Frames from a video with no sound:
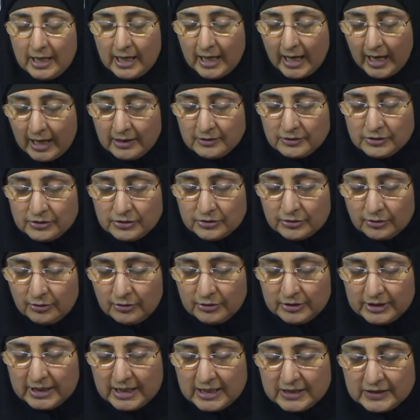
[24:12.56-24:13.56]
And
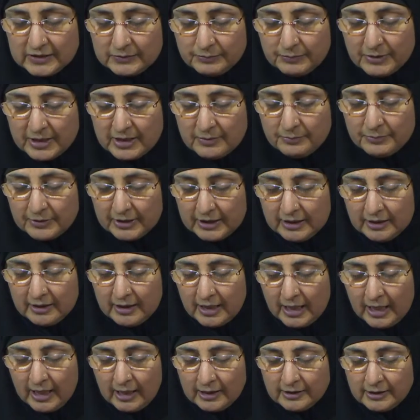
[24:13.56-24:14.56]
so these people,
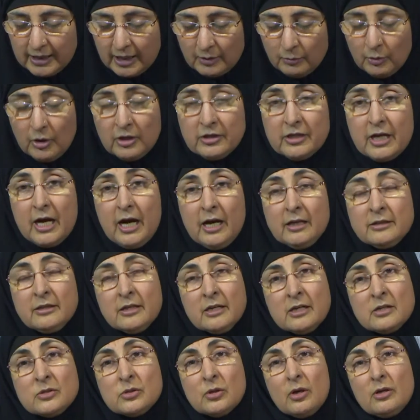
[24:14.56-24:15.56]
they want
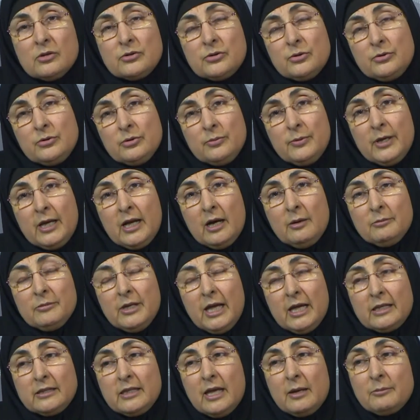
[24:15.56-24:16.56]
others also to become
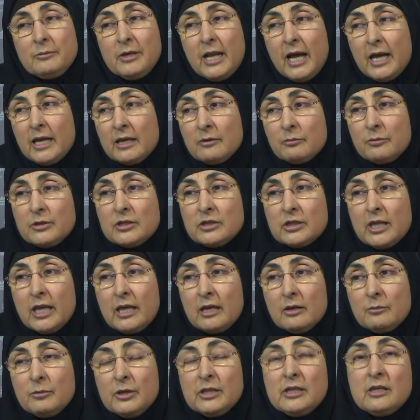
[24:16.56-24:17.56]
like them, like
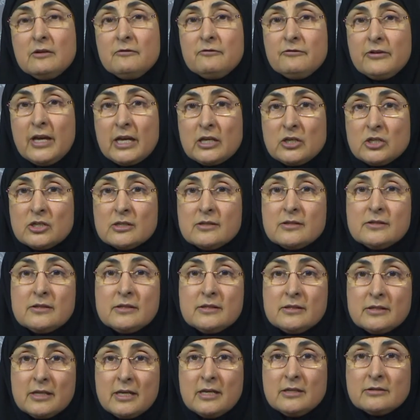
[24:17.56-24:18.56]
with infectious
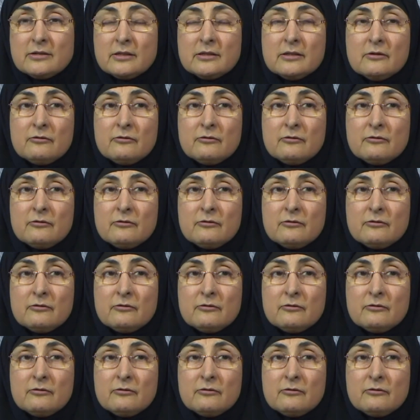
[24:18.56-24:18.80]
diseases.